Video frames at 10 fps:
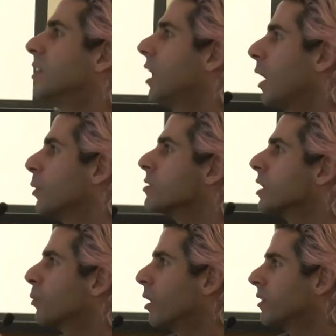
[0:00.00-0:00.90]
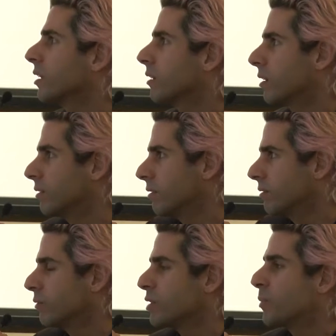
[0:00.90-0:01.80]
I will say one thing in
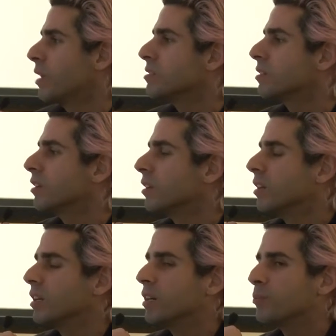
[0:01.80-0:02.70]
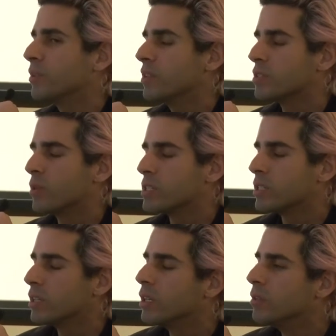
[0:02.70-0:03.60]
response to your uh, previous question,
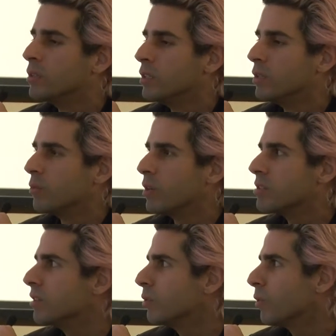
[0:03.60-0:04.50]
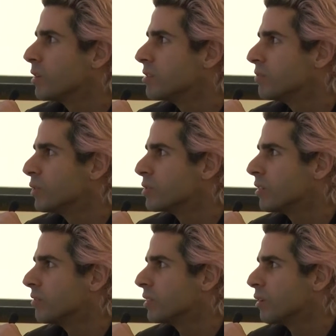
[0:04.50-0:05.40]
though. What is, the, what is the future
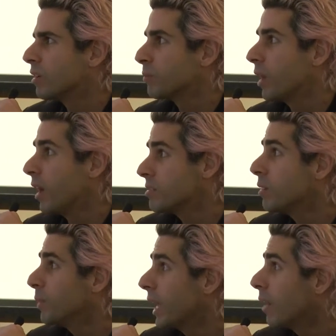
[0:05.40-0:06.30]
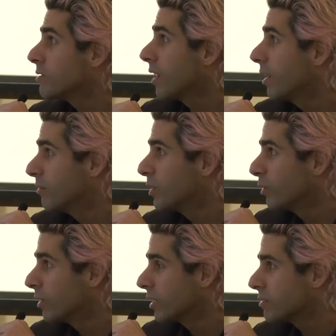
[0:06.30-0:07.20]
of the Nordic model? As somebody outside of the
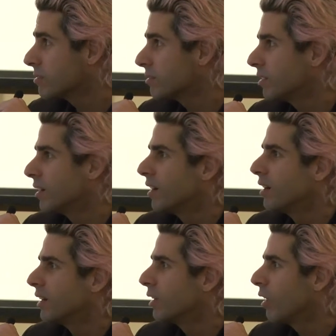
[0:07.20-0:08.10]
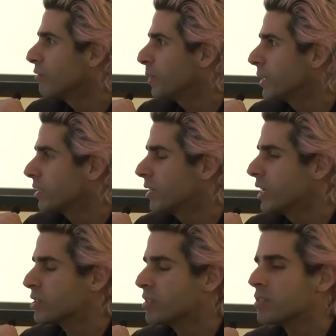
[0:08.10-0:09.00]
Nordics, uh, in all of my
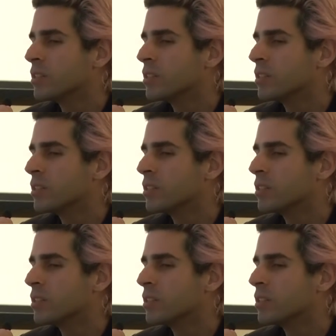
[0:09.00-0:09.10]
incarnations,